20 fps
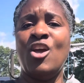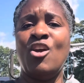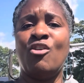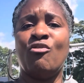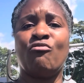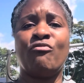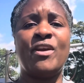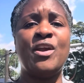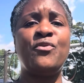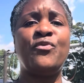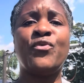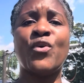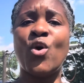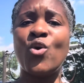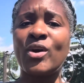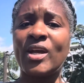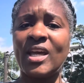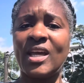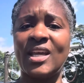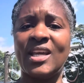
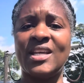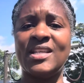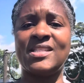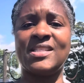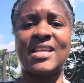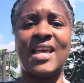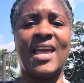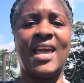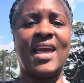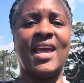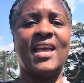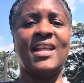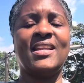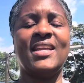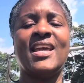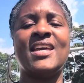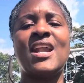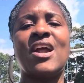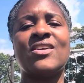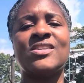refocus and
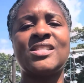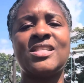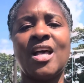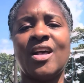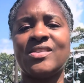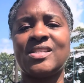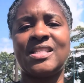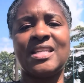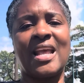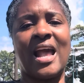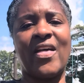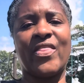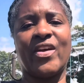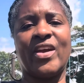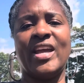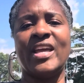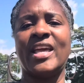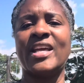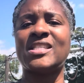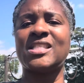get ourselves together
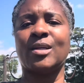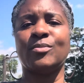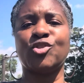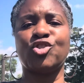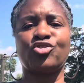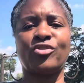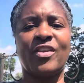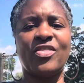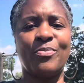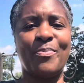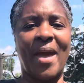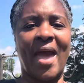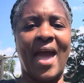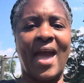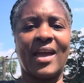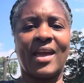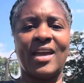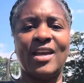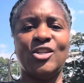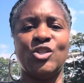and get some strength
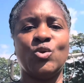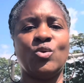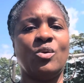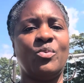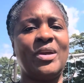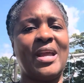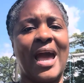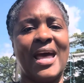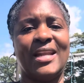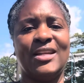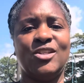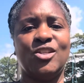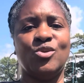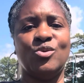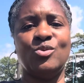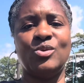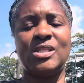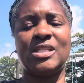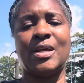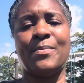back and do what we got to
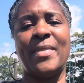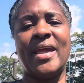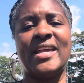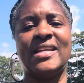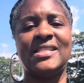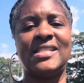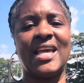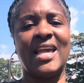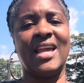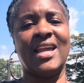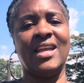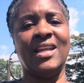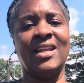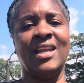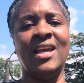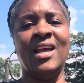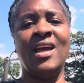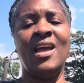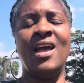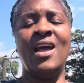do to maintain,
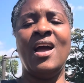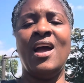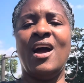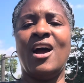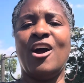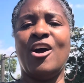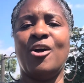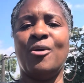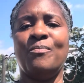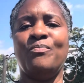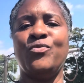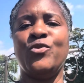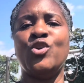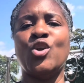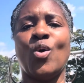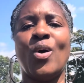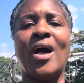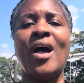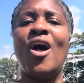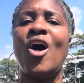
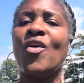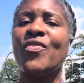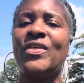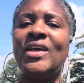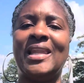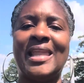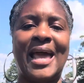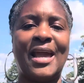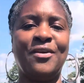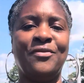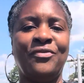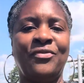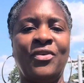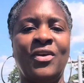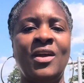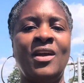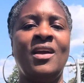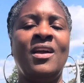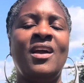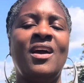a healthy life.
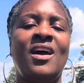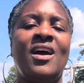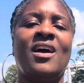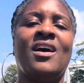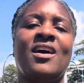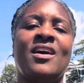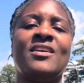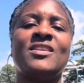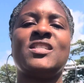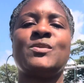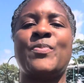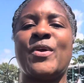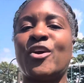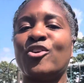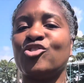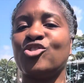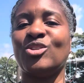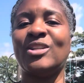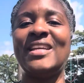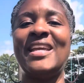
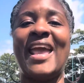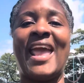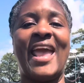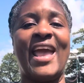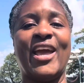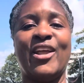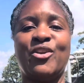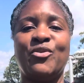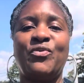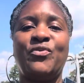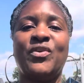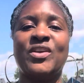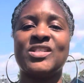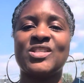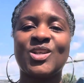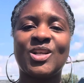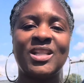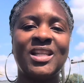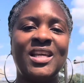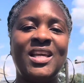Spiritually and
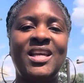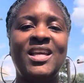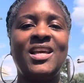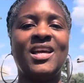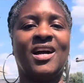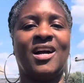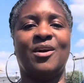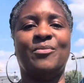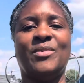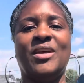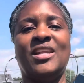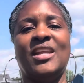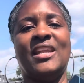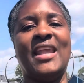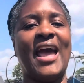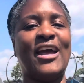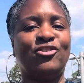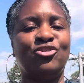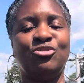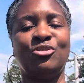physically, in the
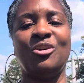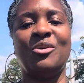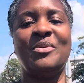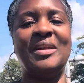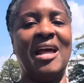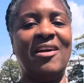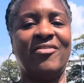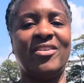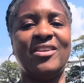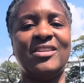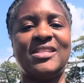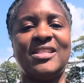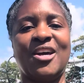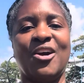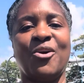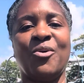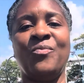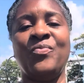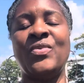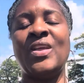natural or whatever.
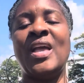So